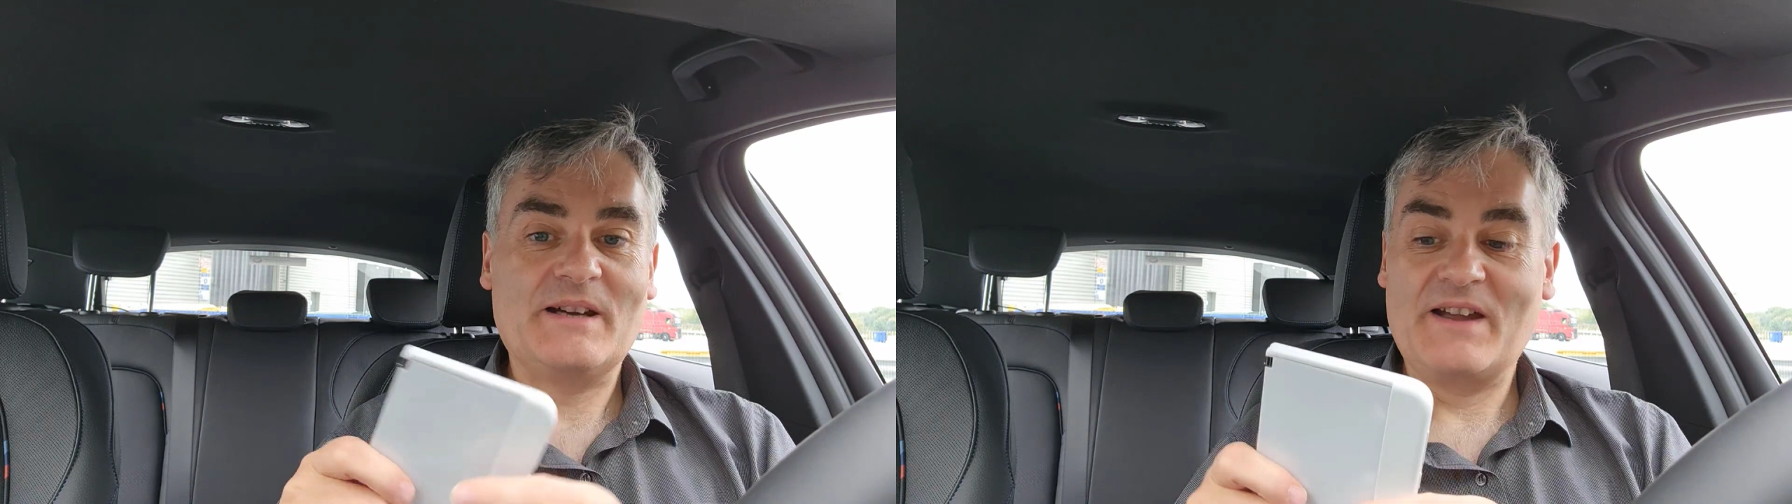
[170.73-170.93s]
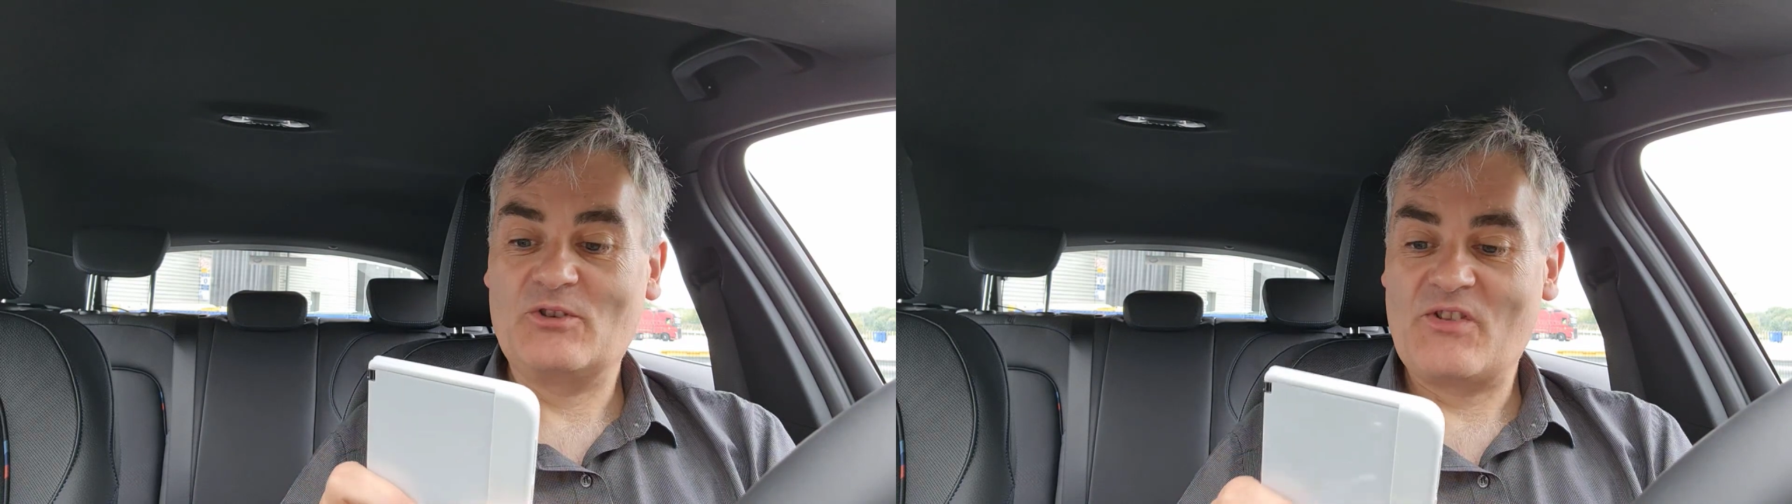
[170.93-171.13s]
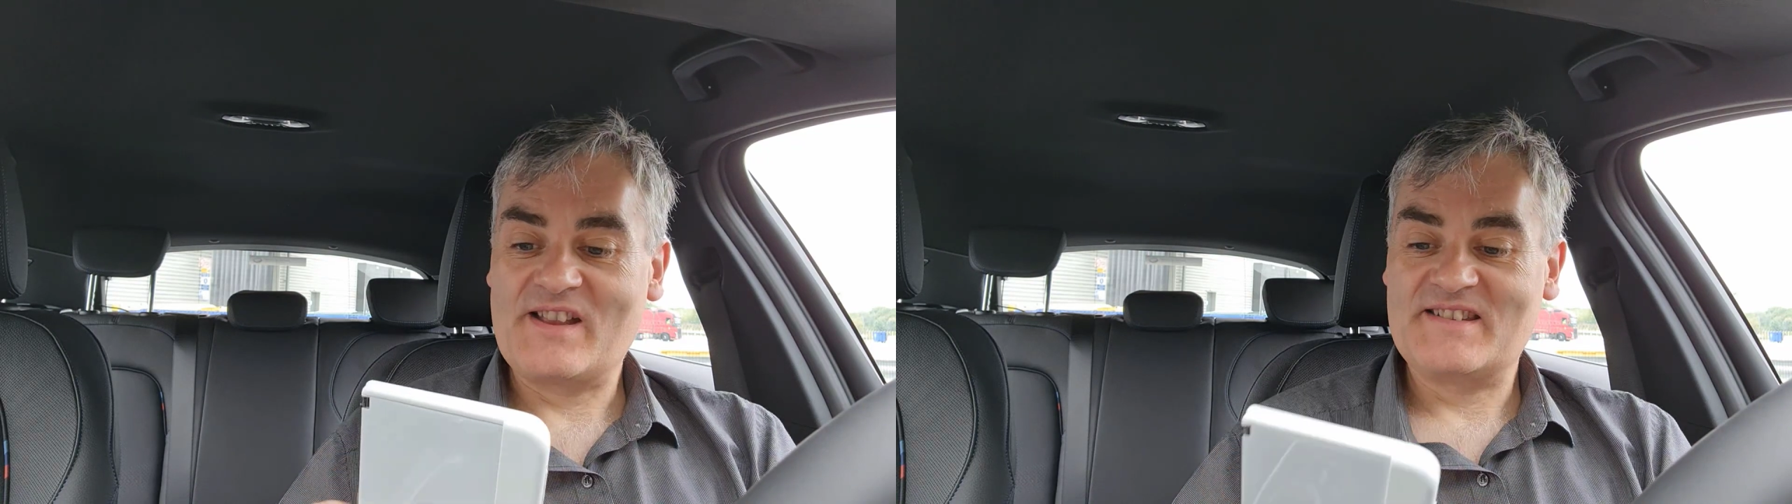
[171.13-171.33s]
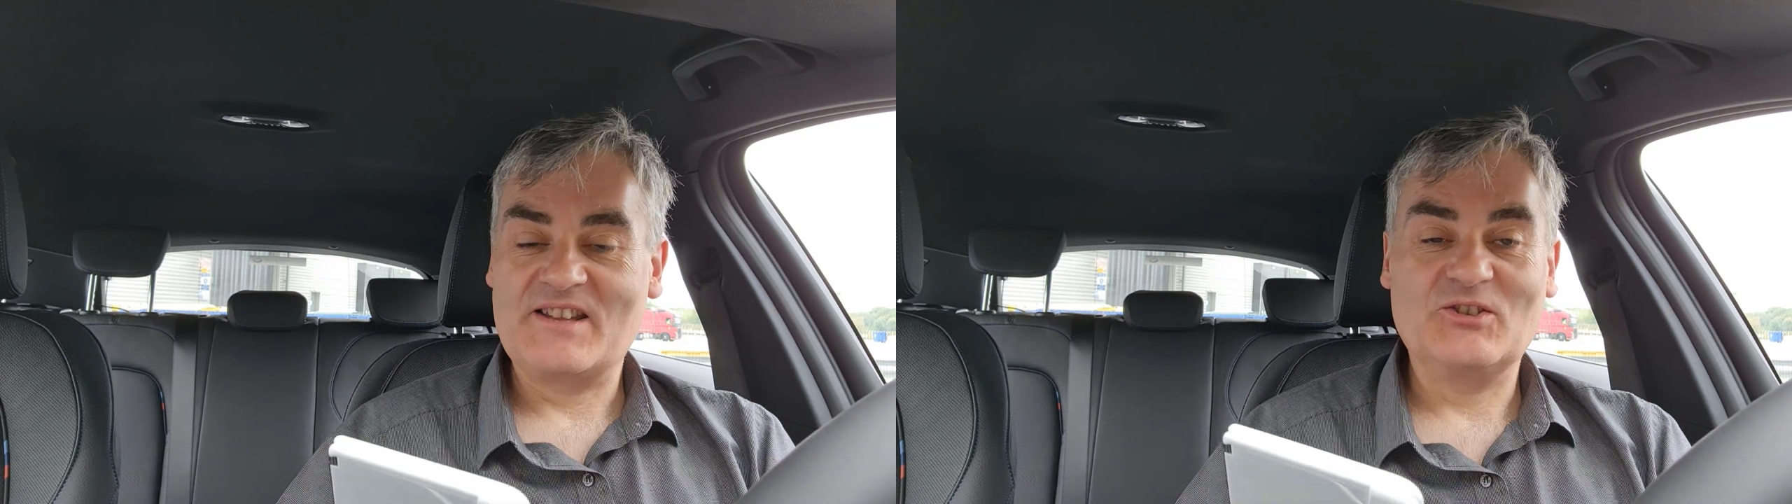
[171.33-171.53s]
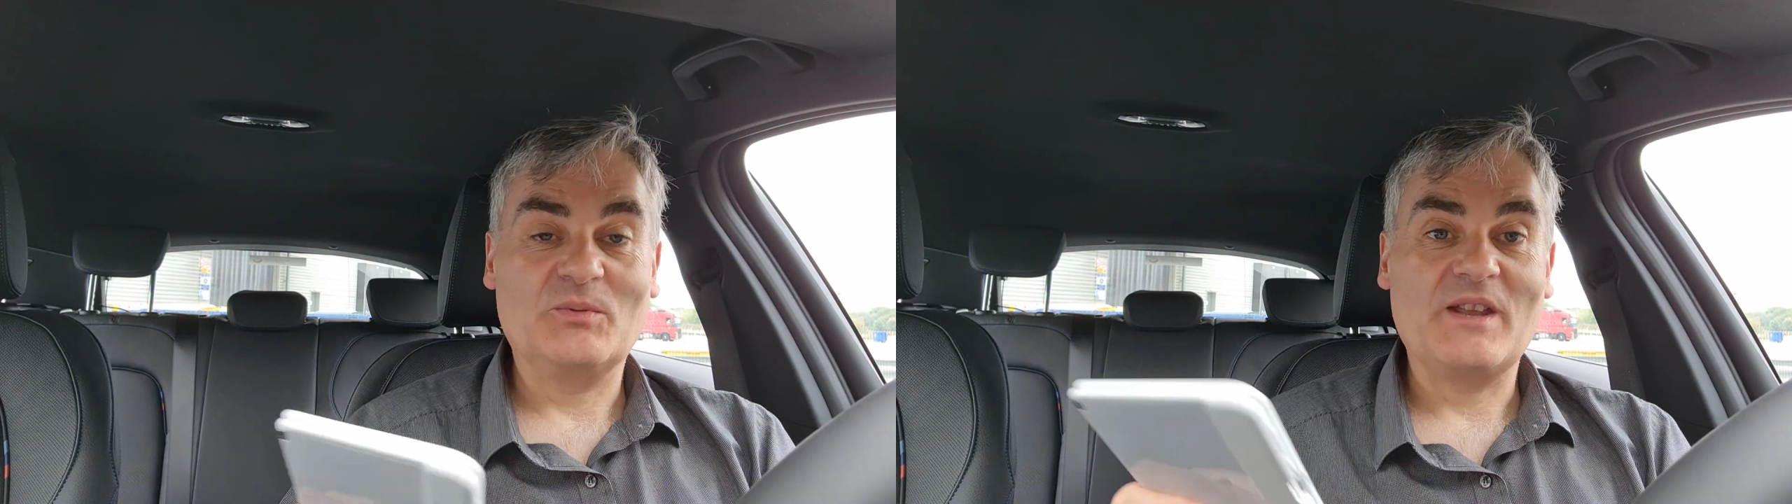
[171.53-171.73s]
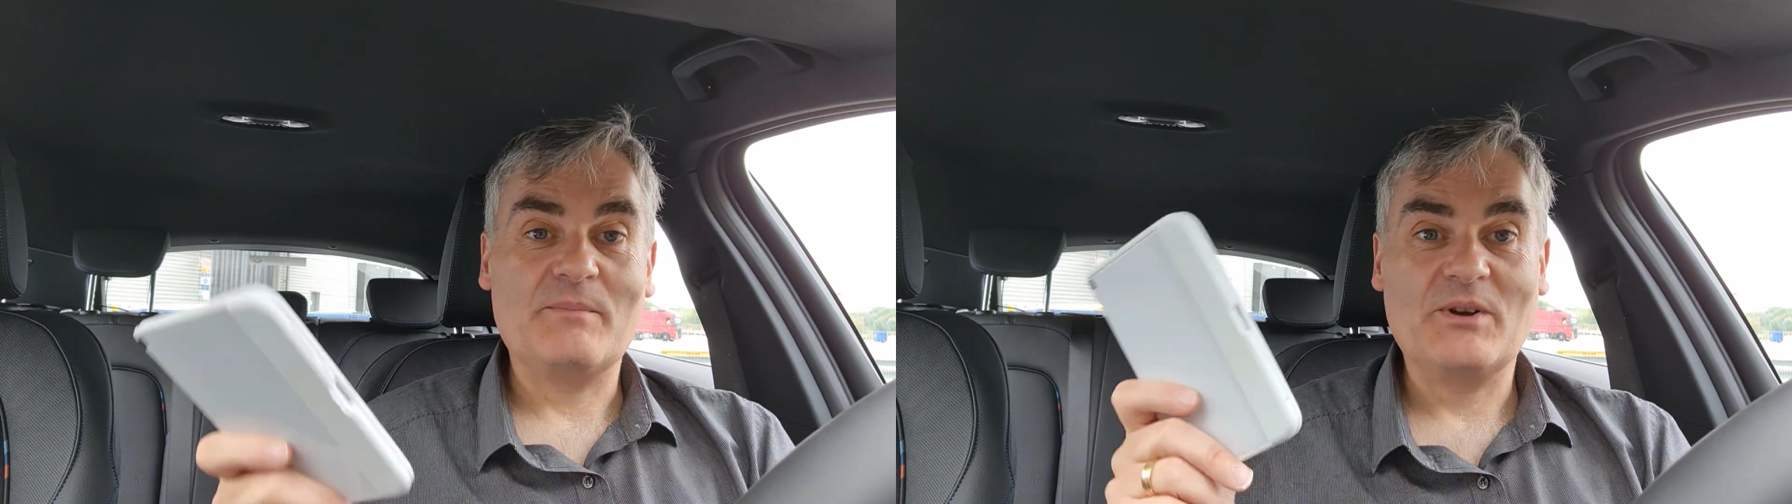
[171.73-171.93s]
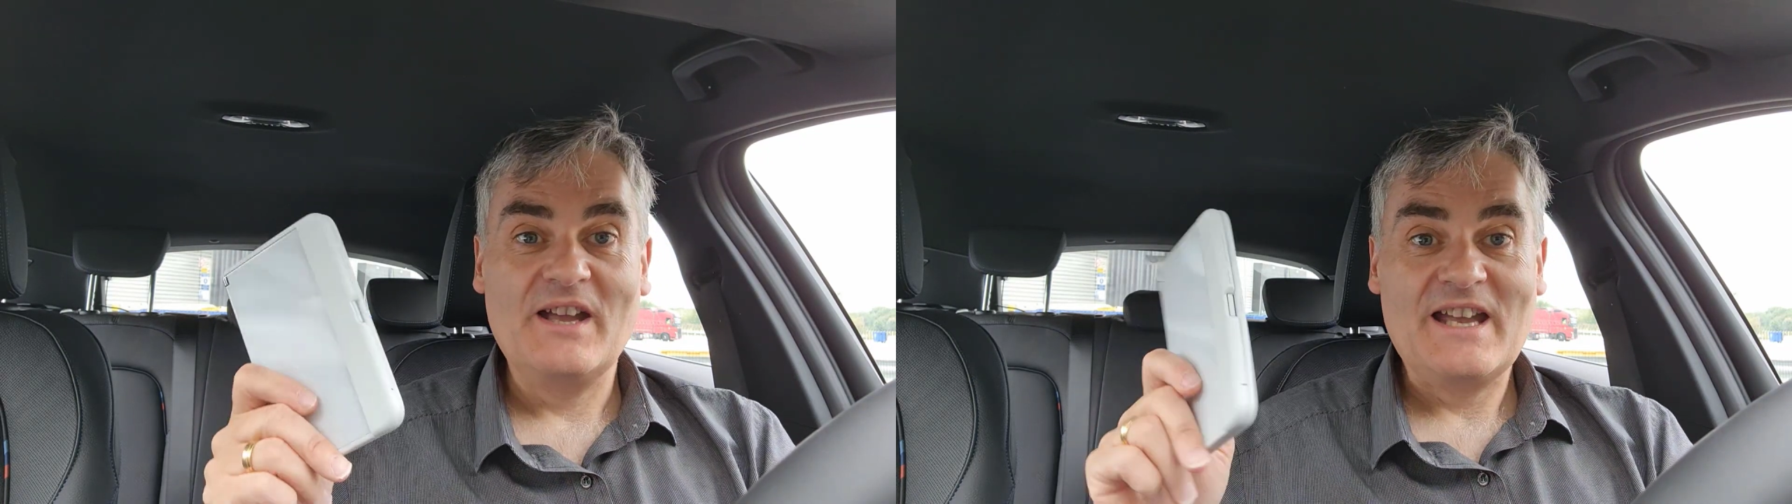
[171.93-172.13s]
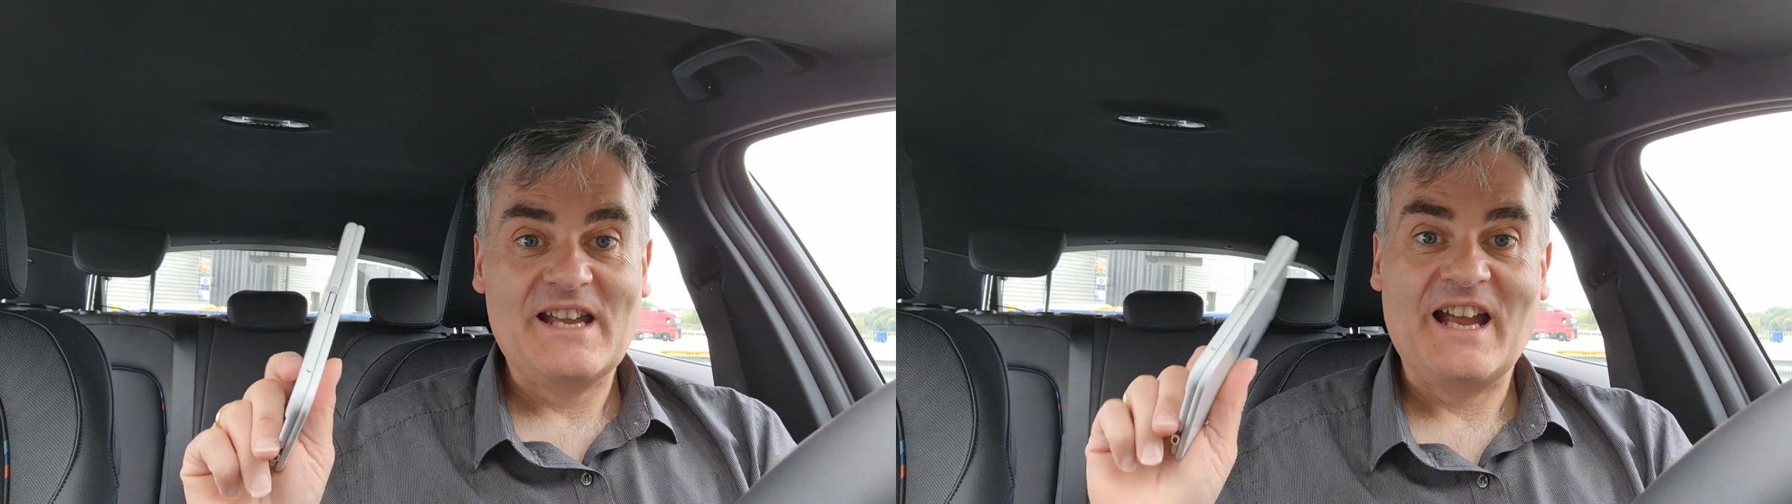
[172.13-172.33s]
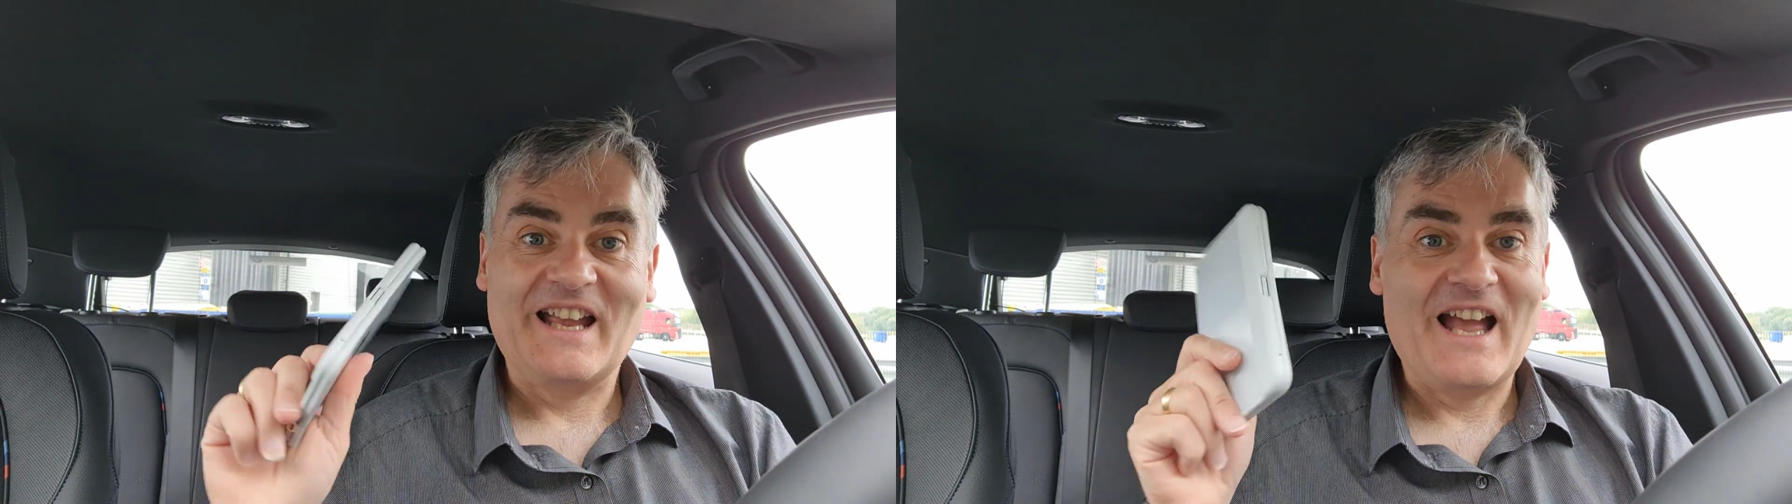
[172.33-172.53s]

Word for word: I haven't got that set up yet, but I,